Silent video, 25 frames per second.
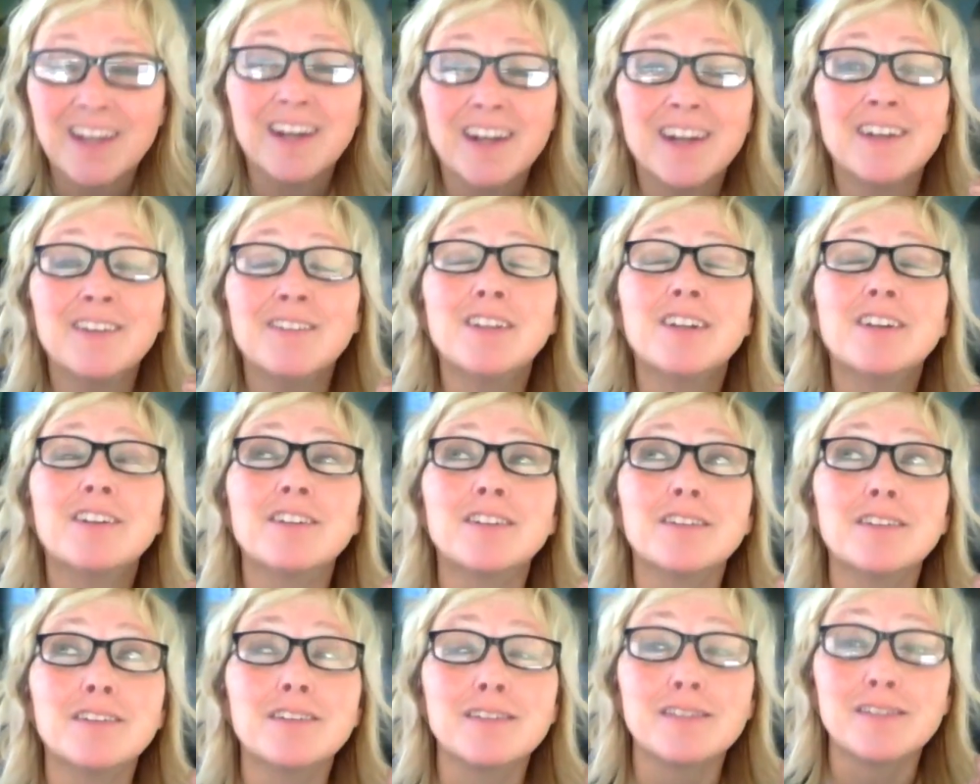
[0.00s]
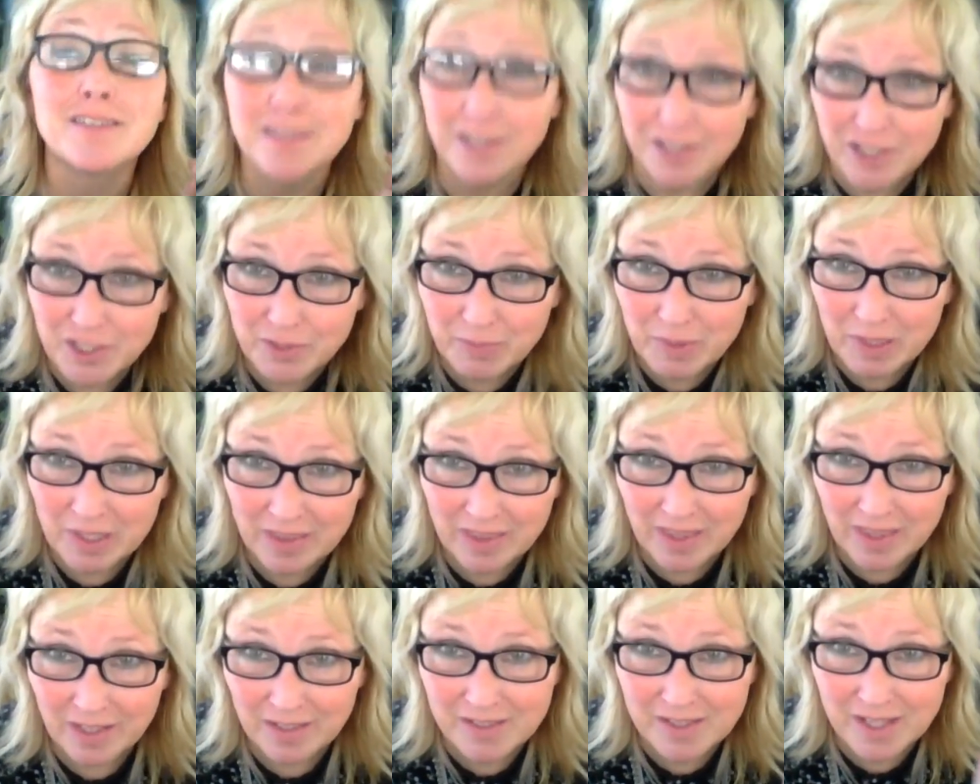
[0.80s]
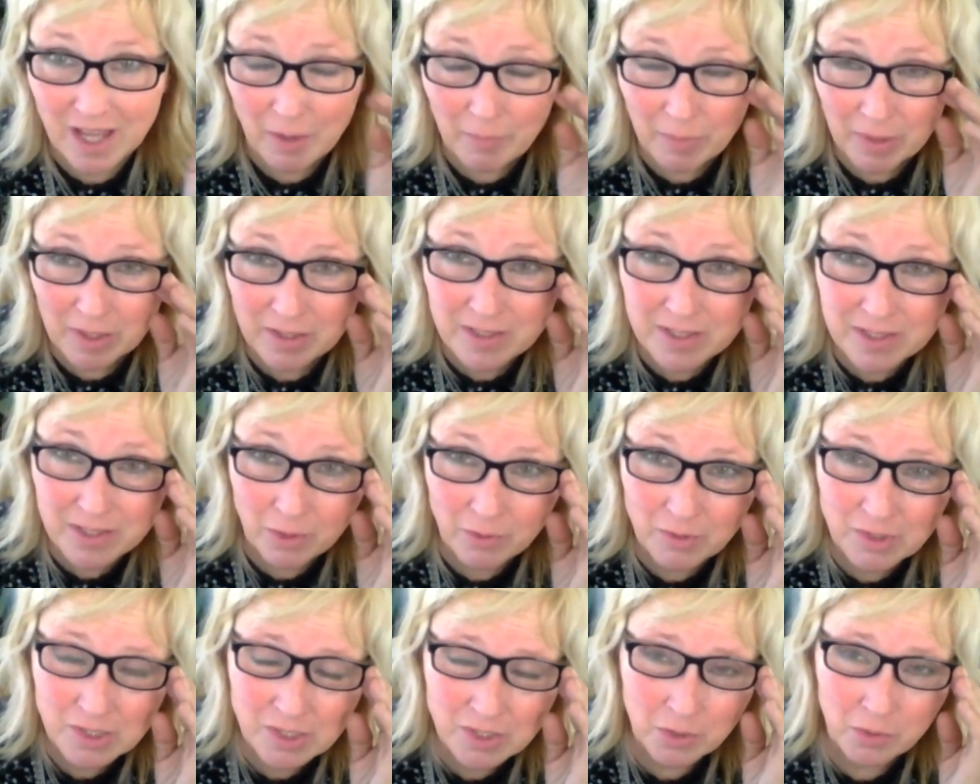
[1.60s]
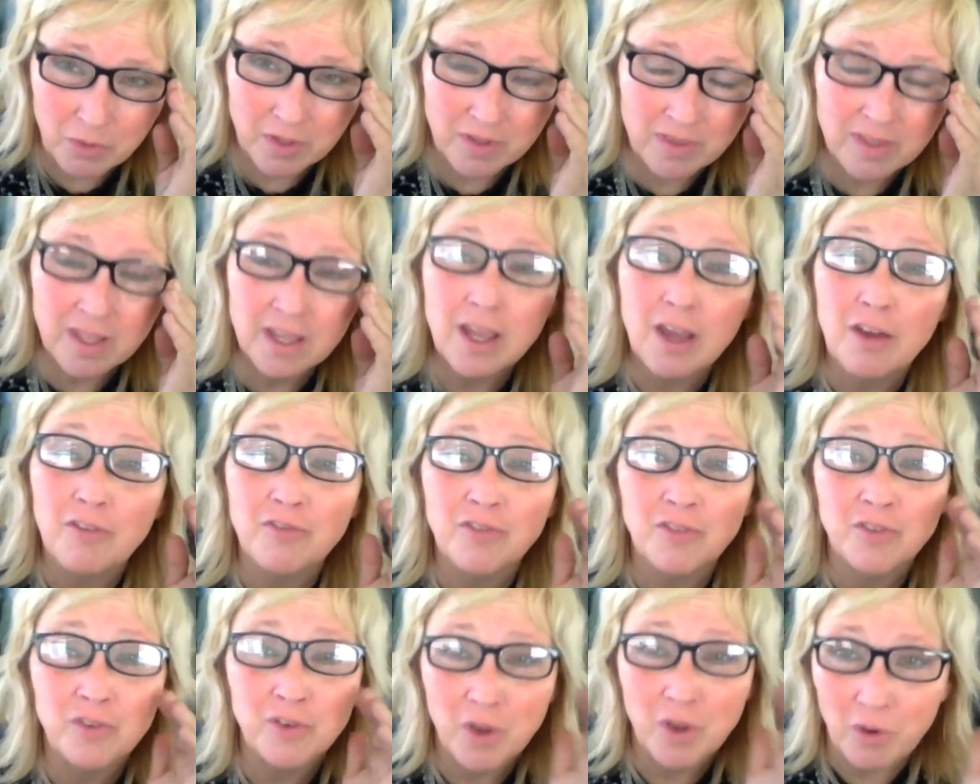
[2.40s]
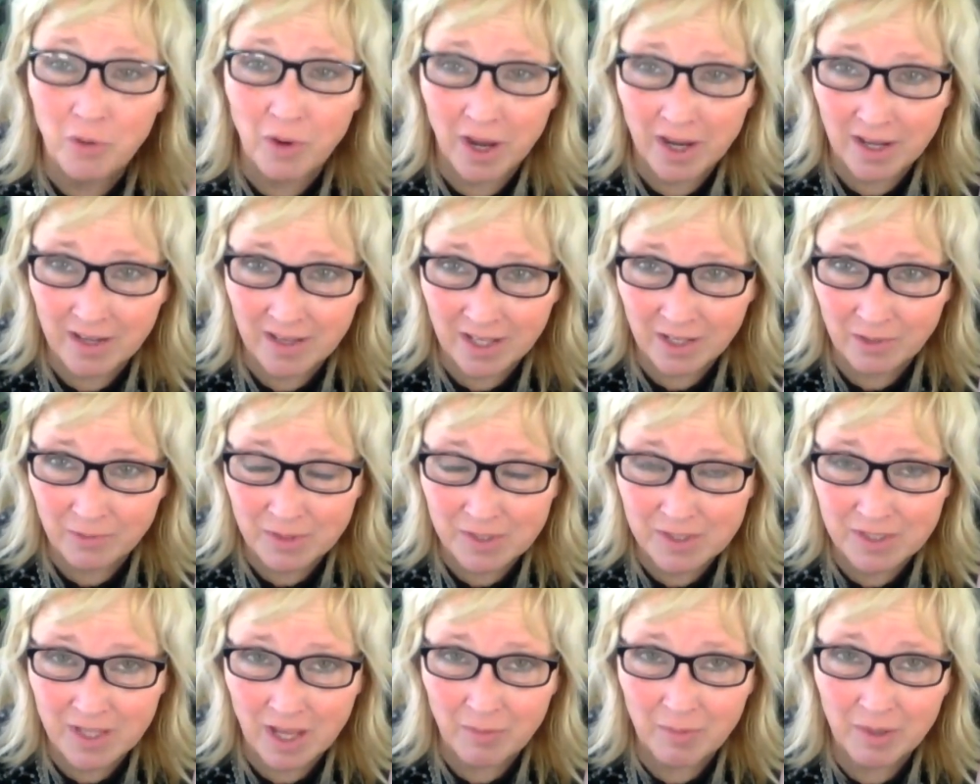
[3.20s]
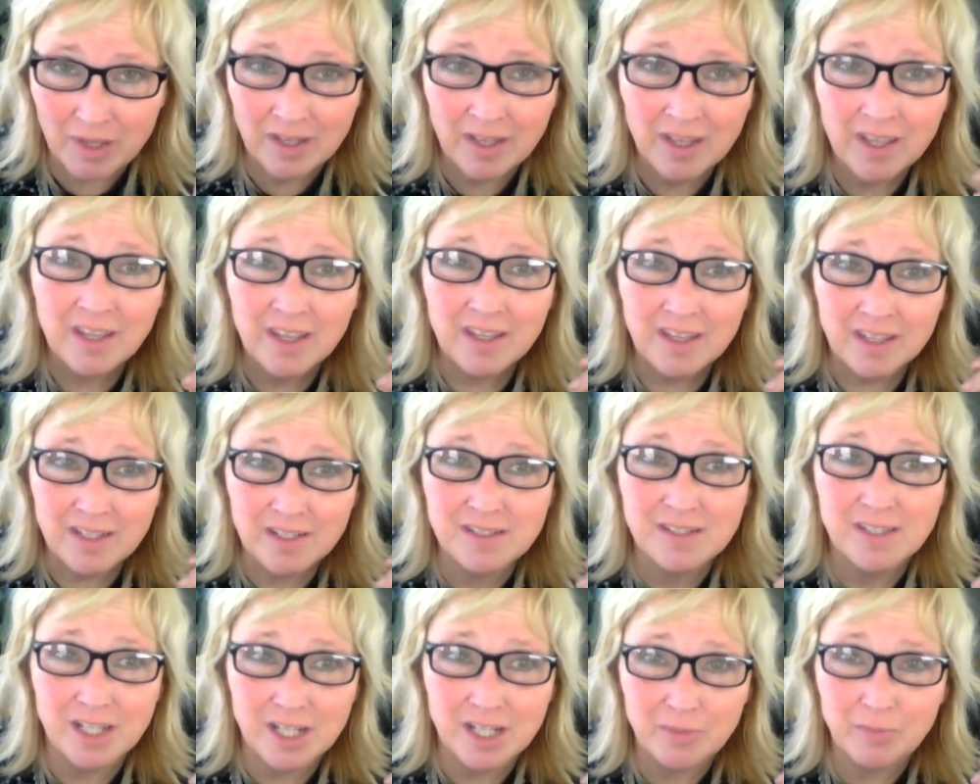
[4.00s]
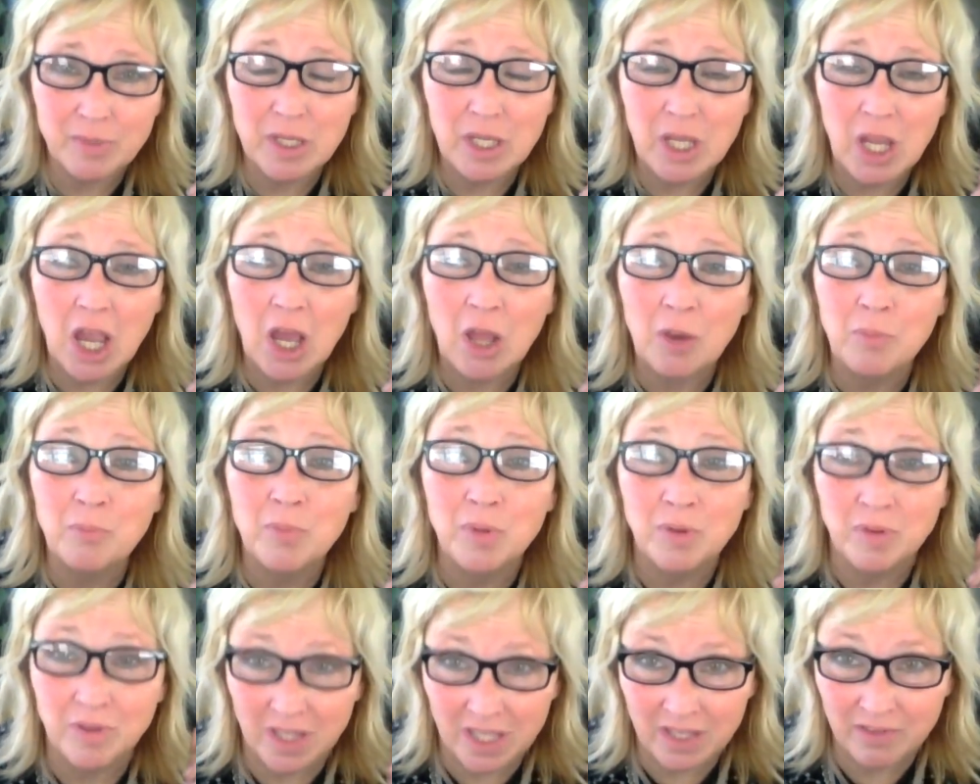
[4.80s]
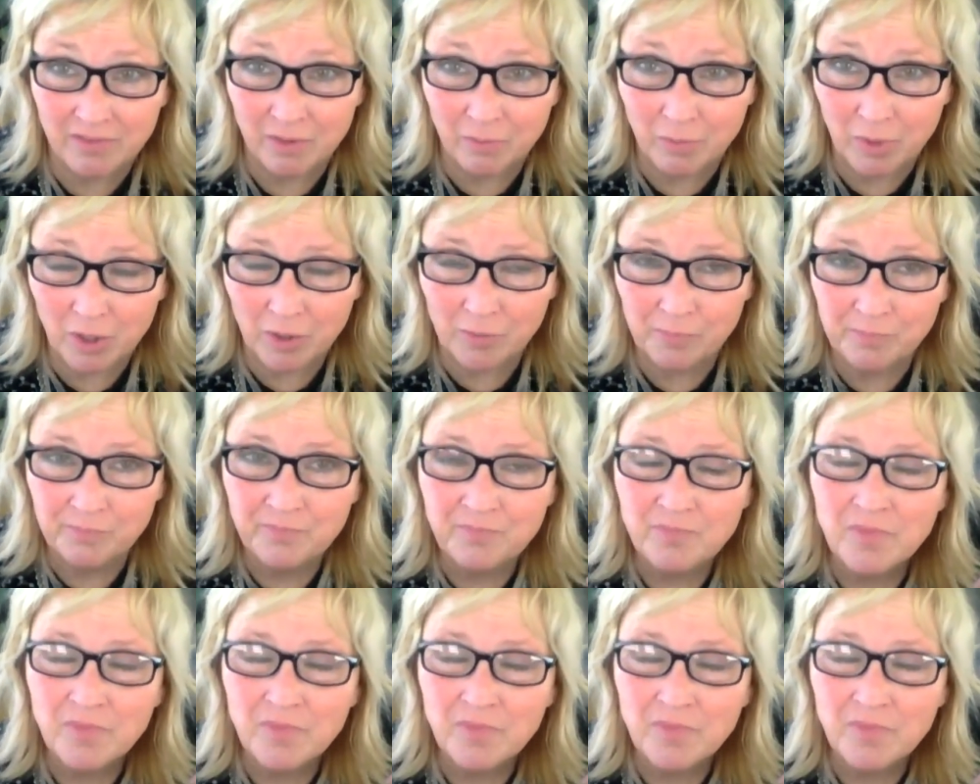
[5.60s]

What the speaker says: And there's such big things coming so soon, and they have no idea what's coming. It's going to be unbelievable.